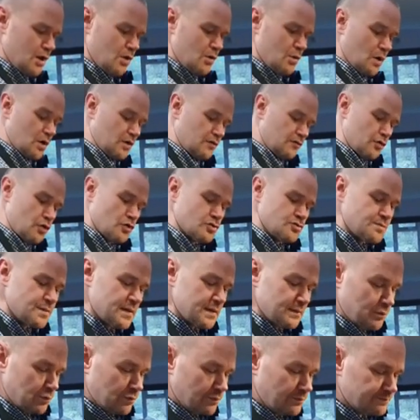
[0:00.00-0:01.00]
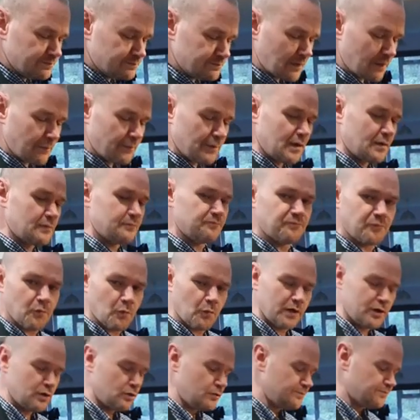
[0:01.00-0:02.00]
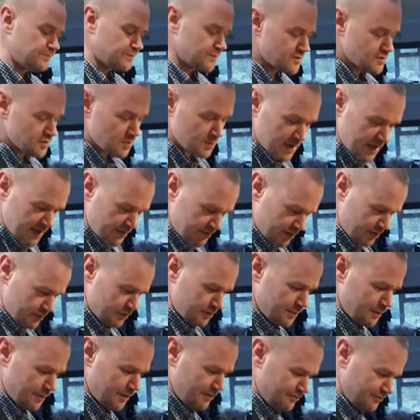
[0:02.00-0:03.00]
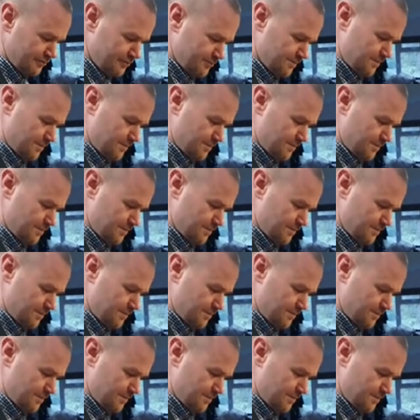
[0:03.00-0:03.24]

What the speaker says: one of those people. But we're not, so we're having it with beef.